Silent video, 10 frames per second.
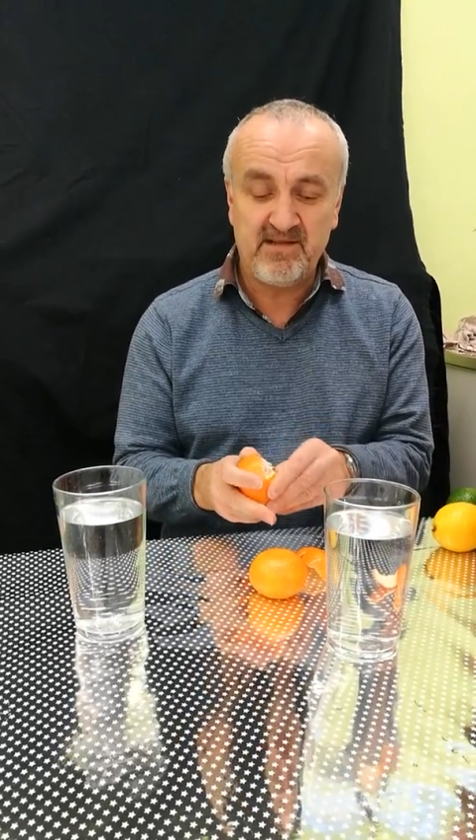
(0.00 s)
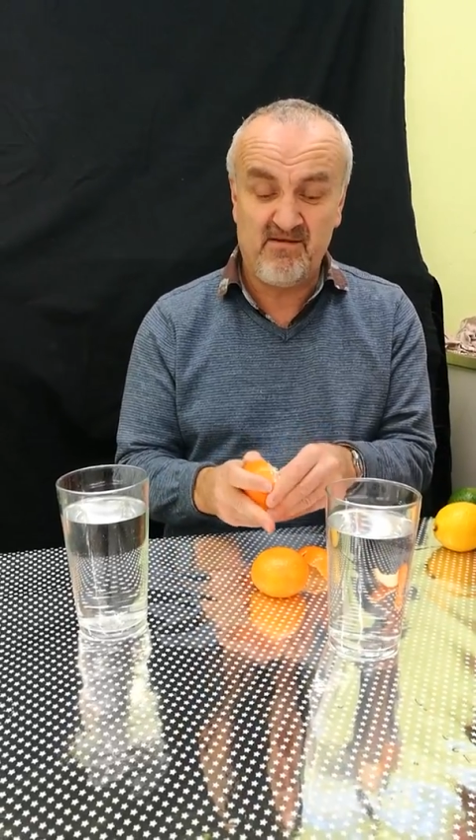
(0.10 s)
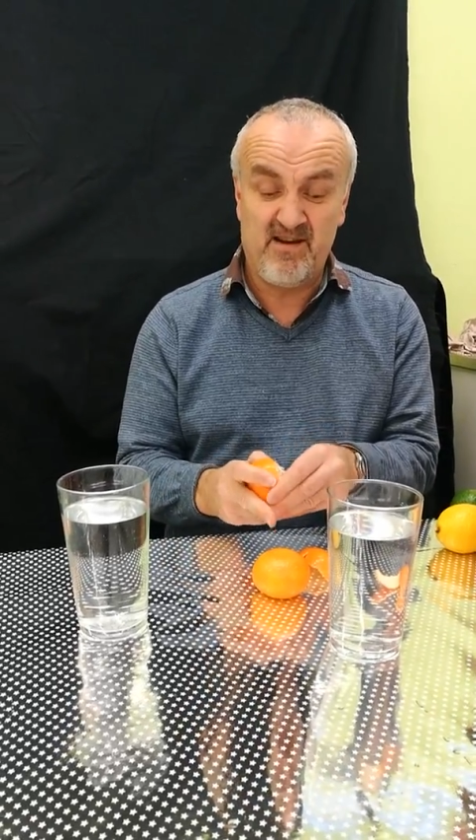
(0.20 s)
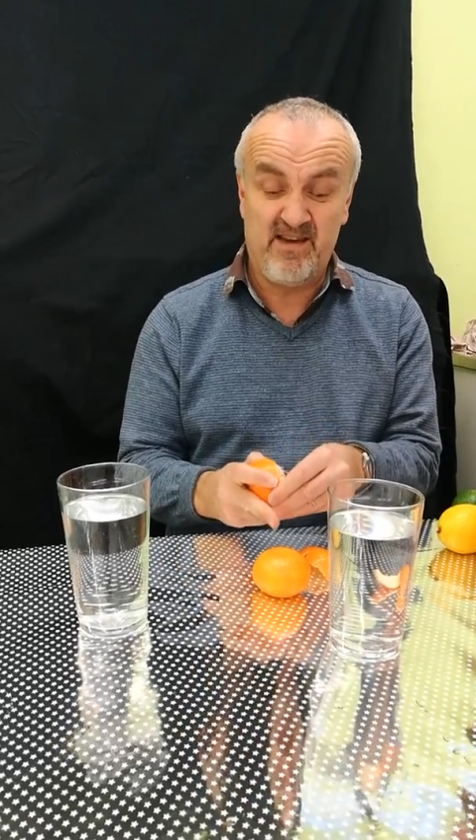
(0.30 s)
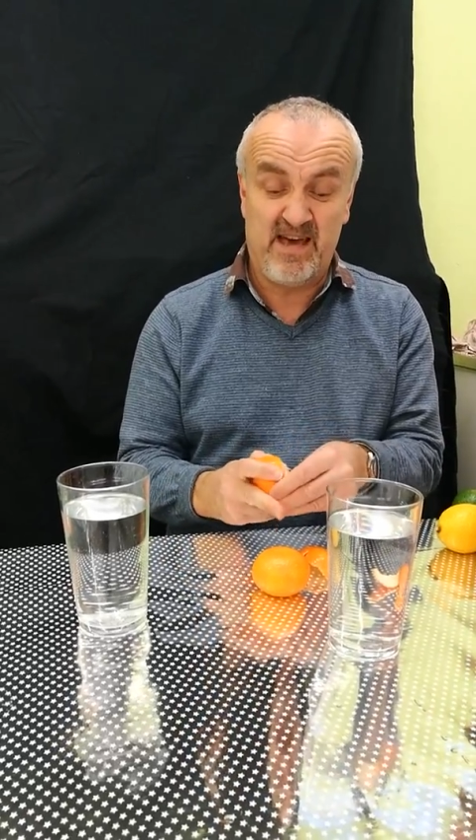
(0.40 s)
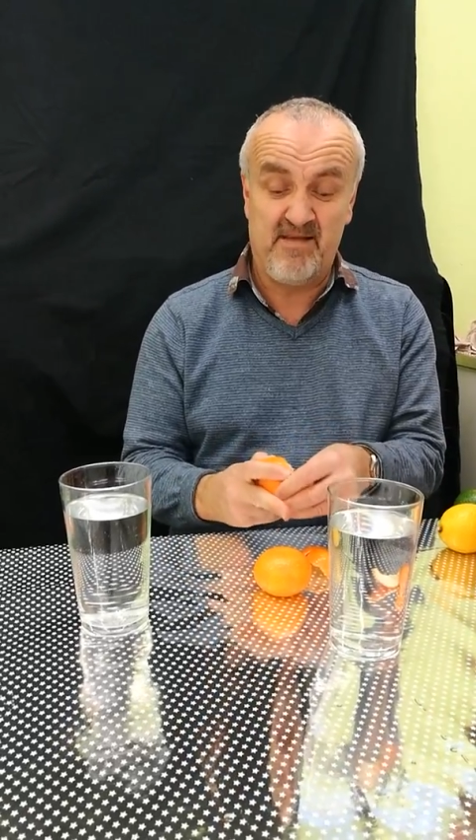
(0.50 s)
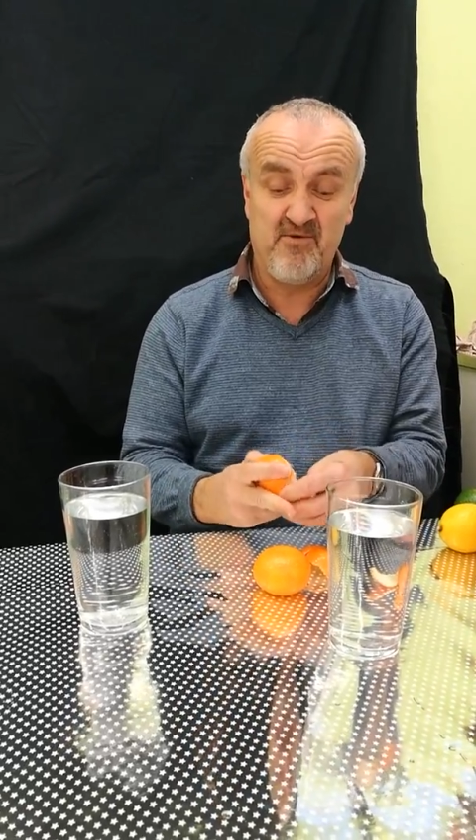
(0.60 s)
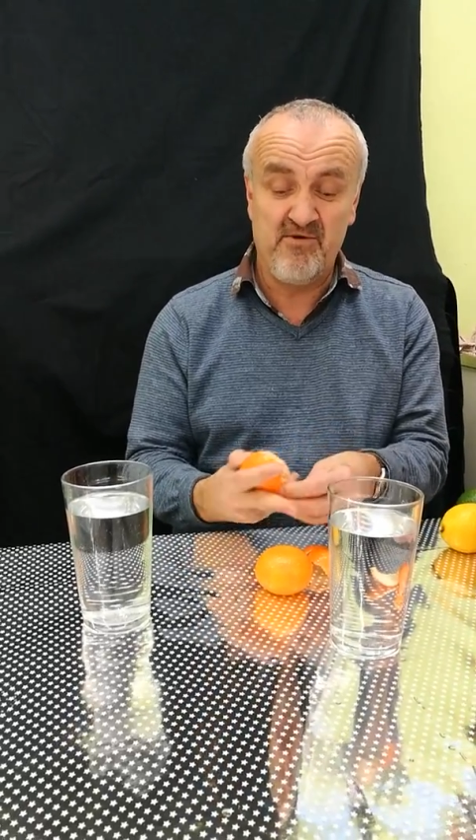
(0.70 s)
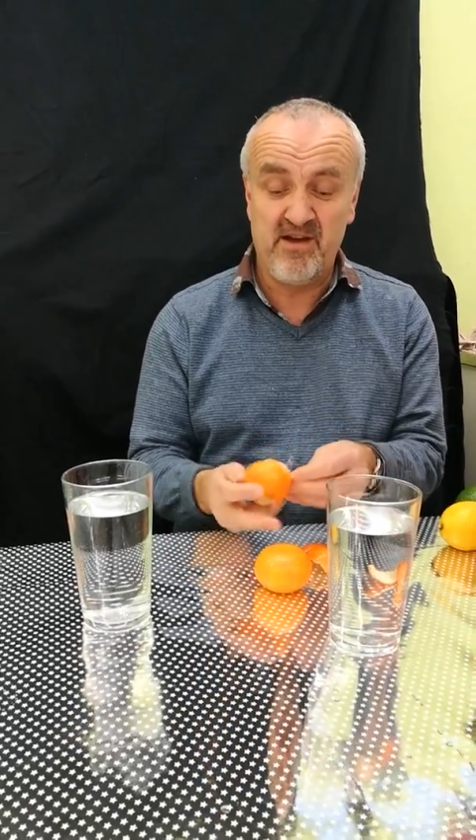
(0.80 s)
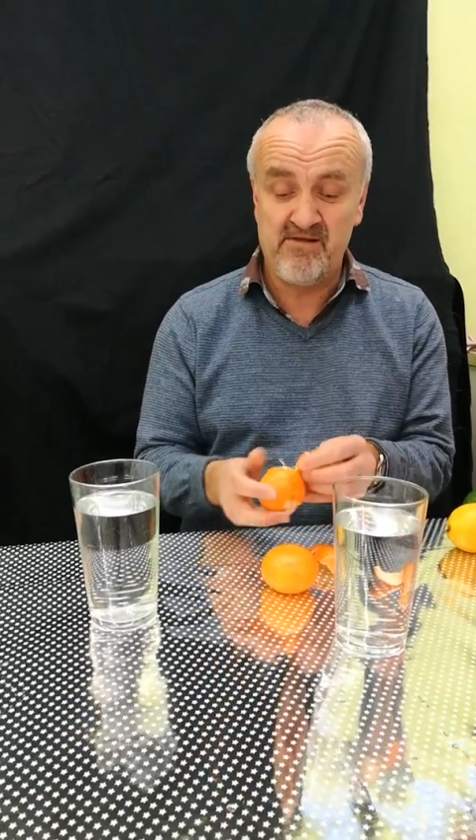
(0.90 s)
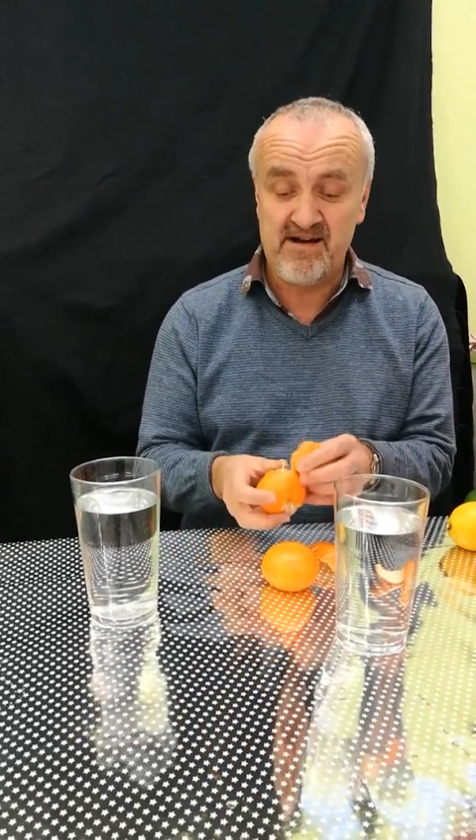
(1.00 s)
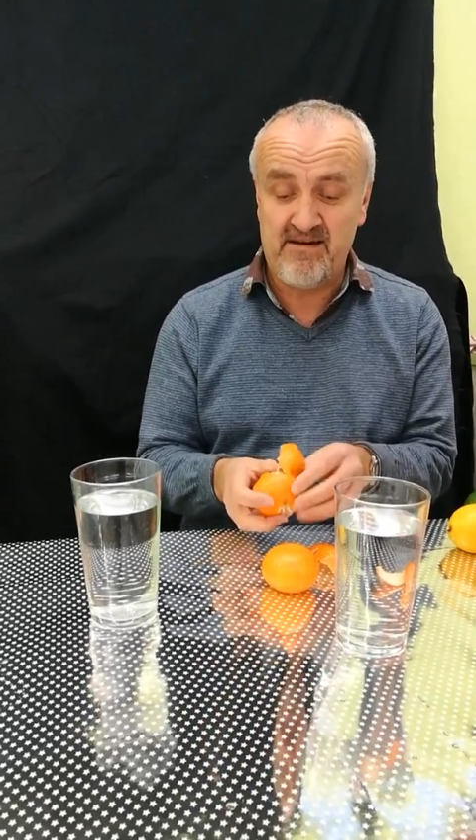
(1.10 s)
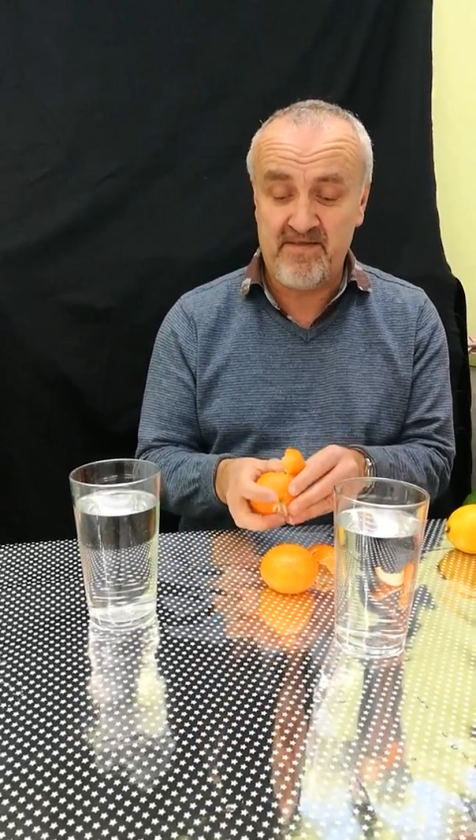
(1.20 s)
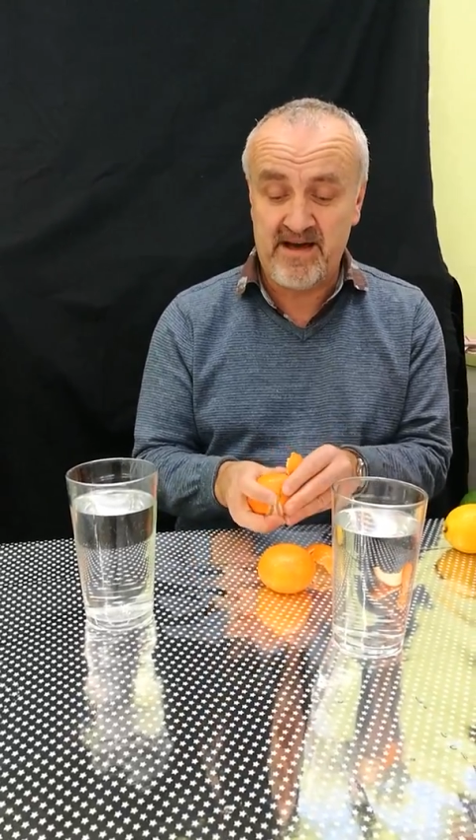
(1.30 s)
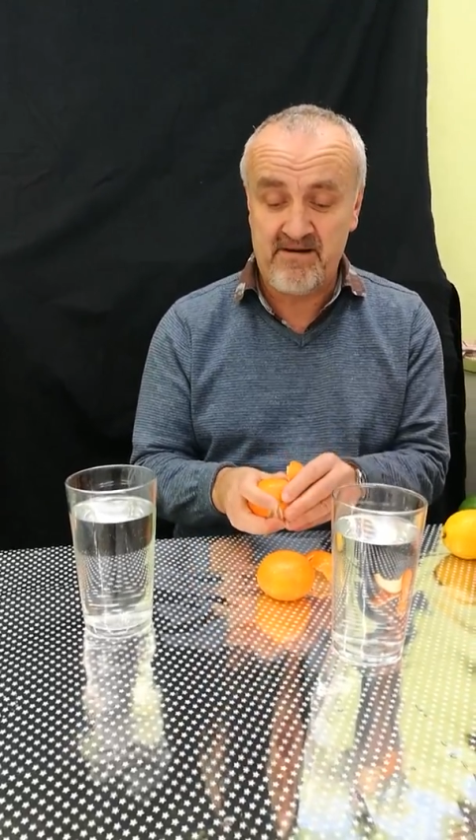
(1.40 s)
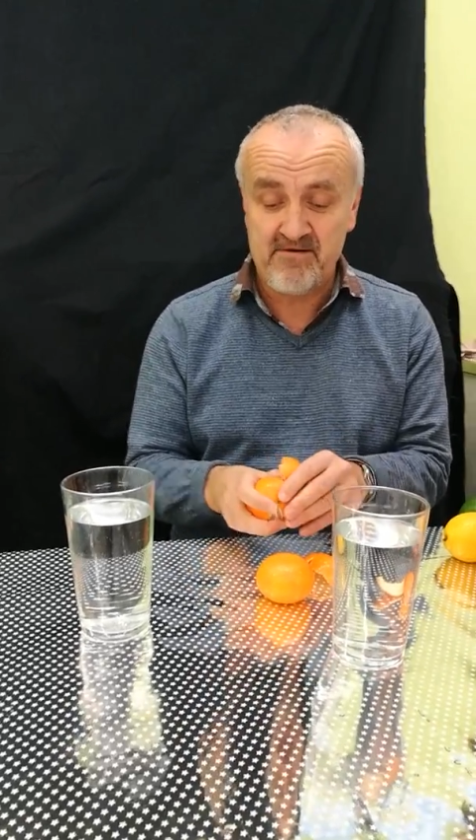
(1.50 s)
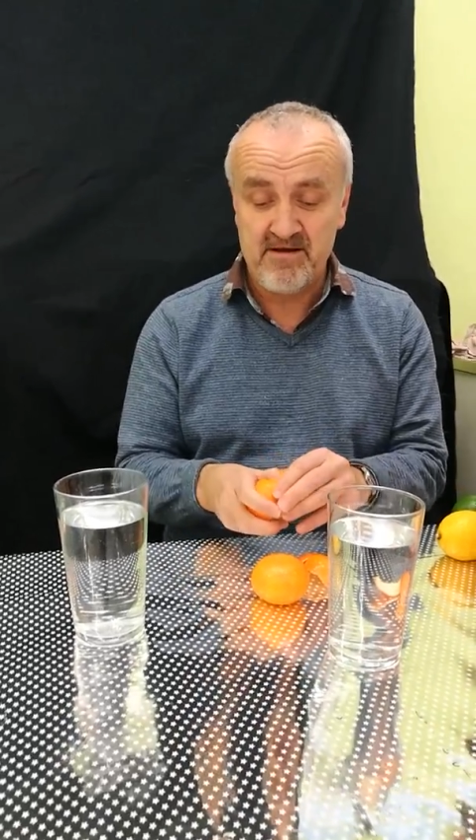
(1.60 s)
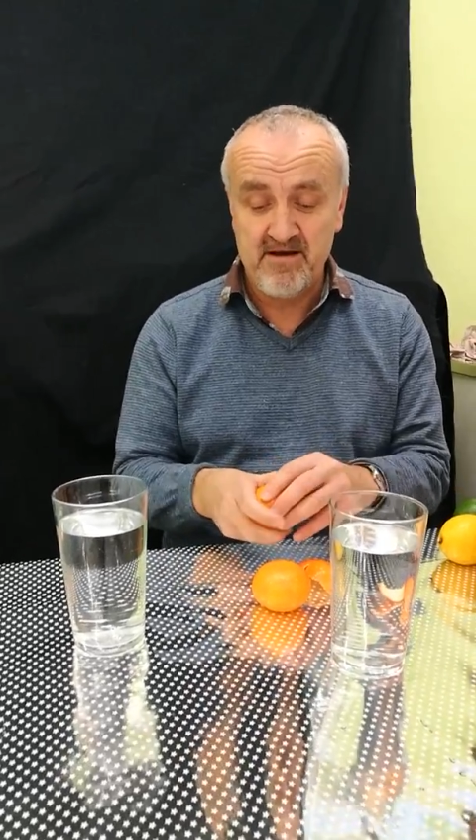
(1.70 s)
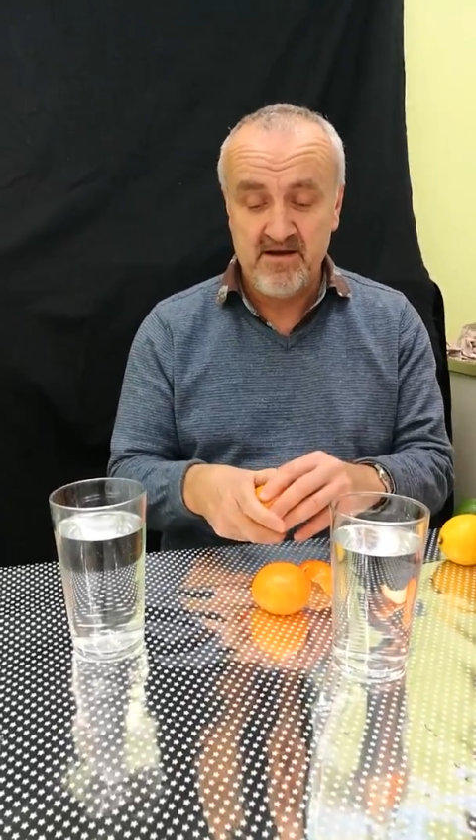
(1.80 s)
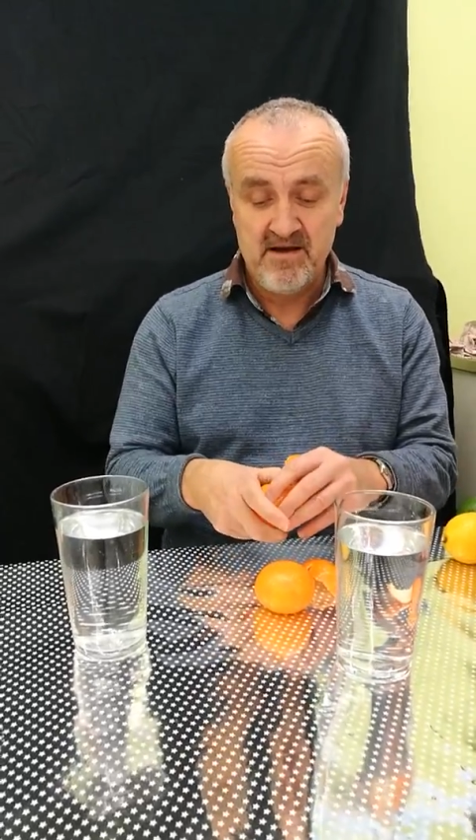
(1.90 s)
although you get more year round
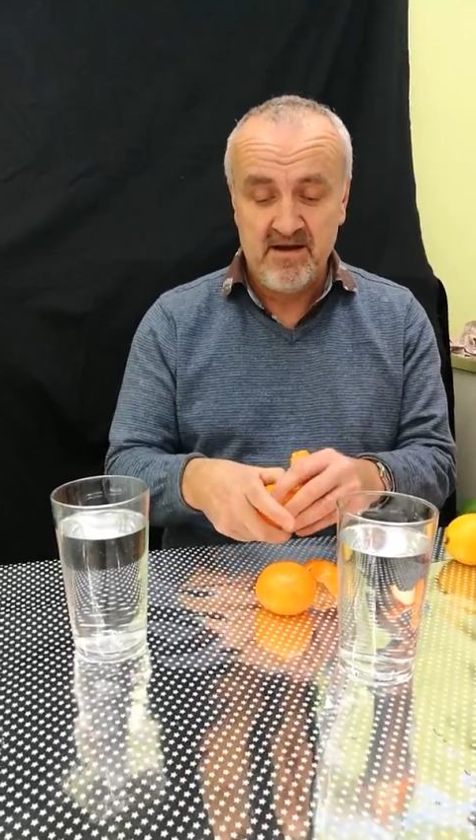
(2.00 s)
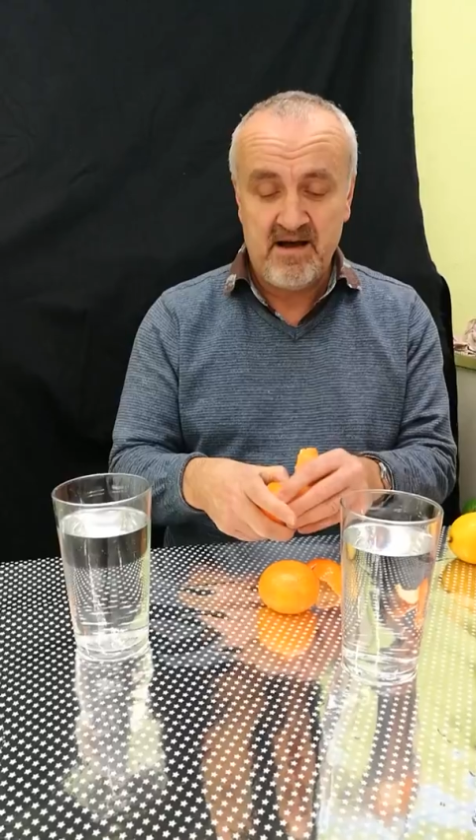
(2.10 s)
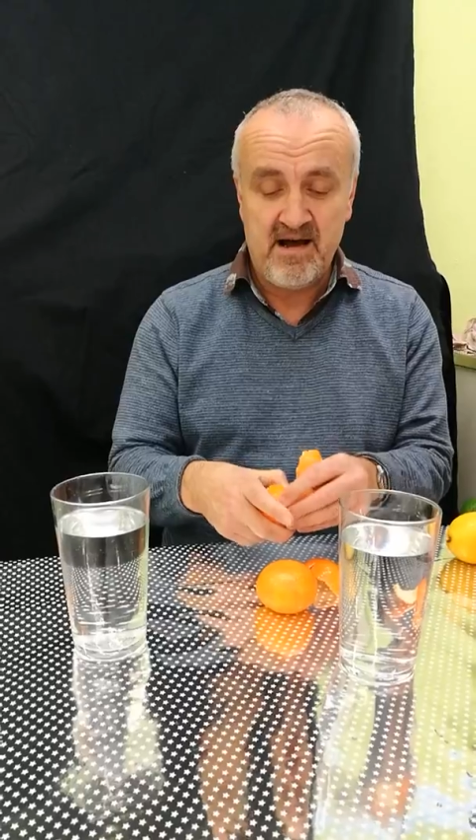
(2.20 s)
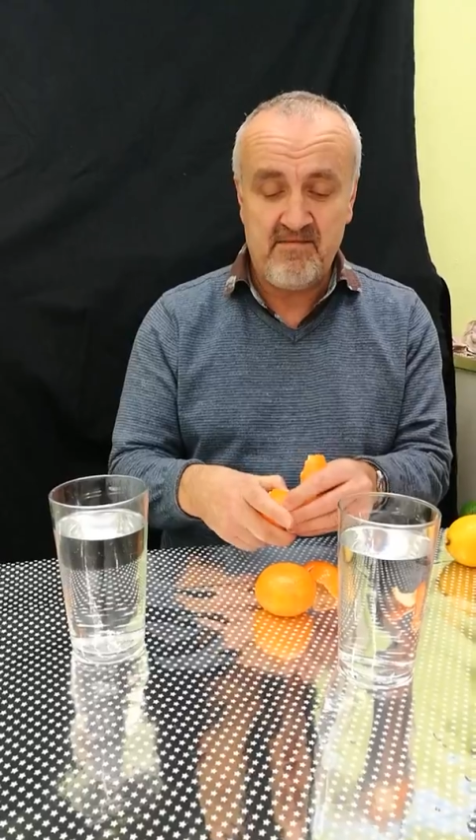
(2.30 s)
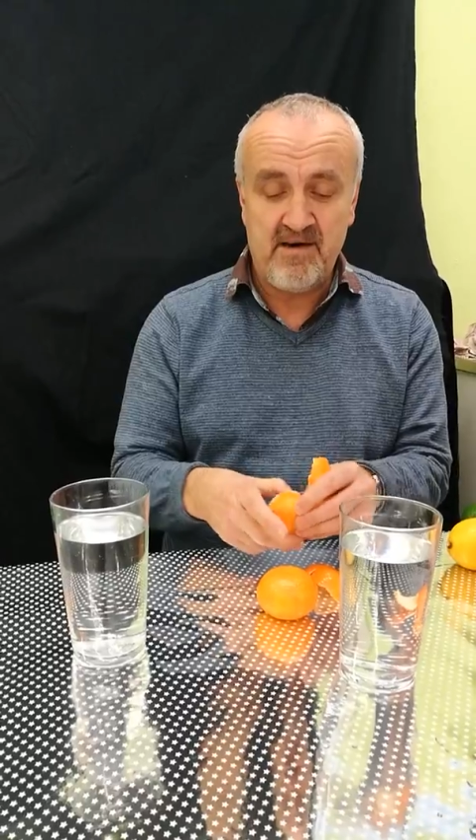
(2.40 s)
now?